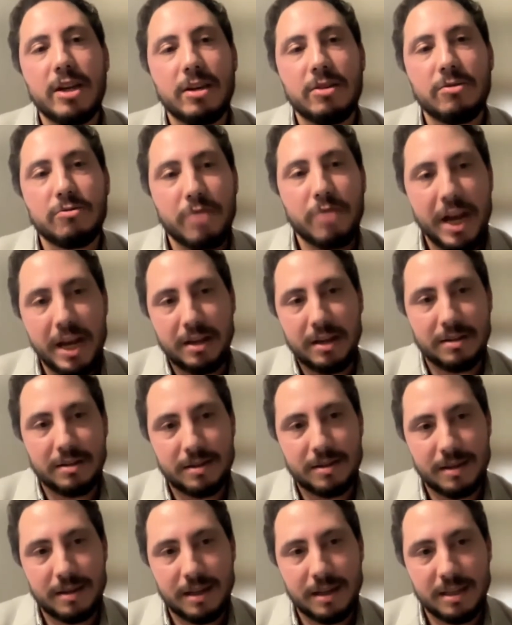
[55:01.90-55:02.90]
great
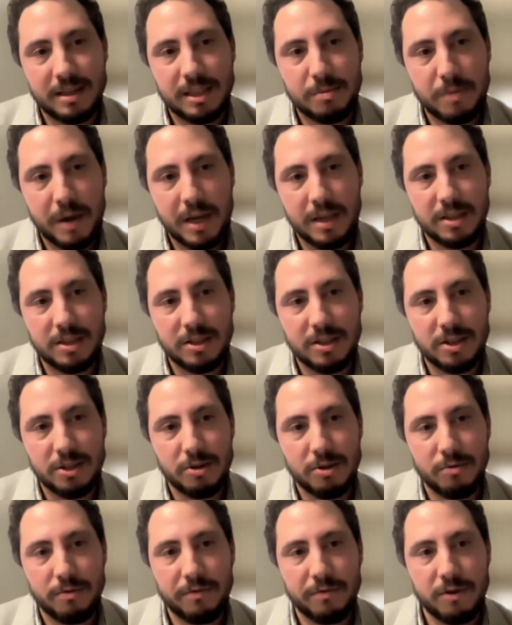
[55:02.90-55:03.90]
space
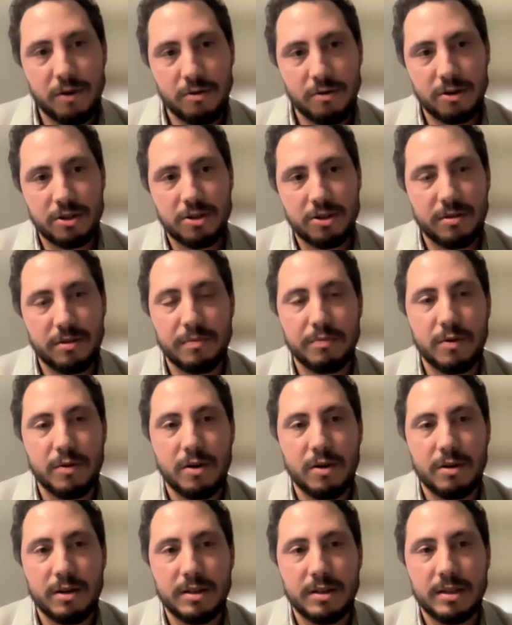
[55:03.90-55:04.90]
to flourish the
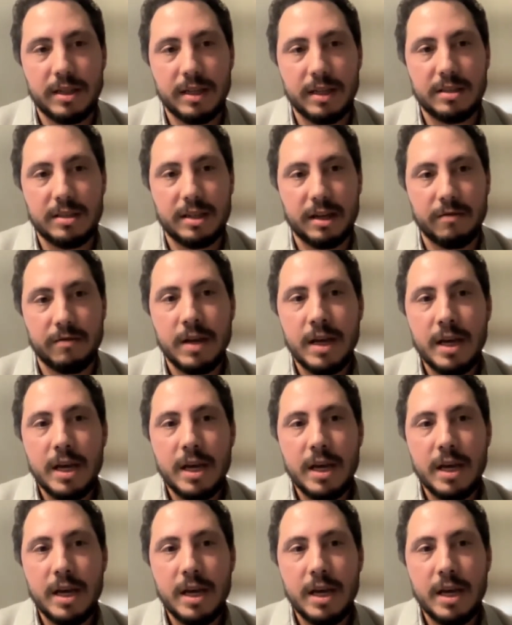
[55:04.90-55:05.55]
products itself.